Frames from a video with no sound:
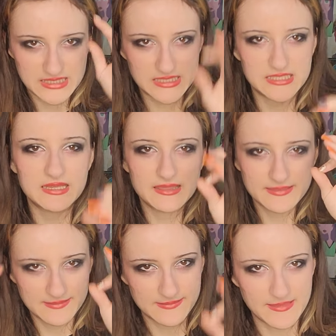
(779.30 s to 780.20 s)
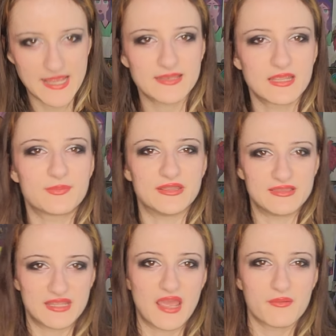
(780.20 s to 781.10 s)
in that type of
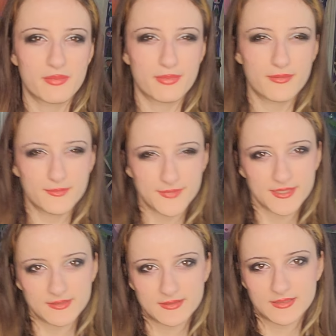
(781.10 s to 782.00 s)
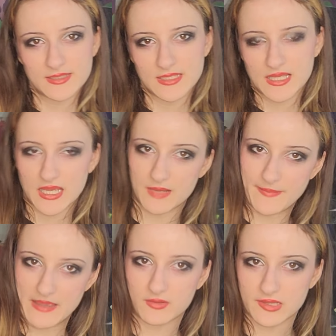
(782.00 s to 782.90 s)
depth
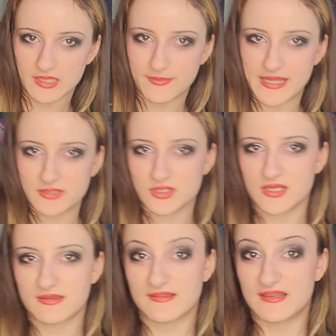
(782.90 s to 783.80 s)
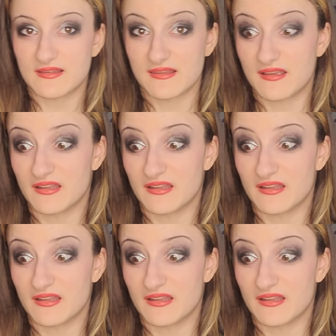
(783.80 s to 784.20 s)
about Cleopatra since